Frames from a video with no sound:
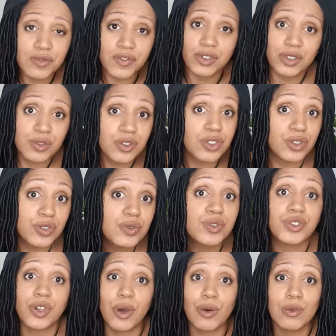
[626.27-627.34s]
for you to do
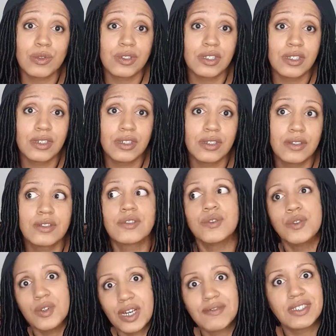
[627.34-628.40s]
so, so
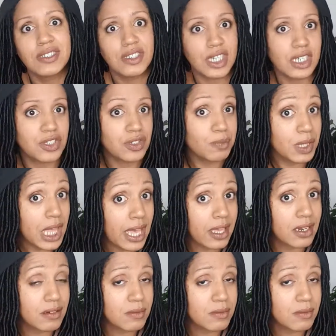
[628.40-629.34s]
you have to change your plan.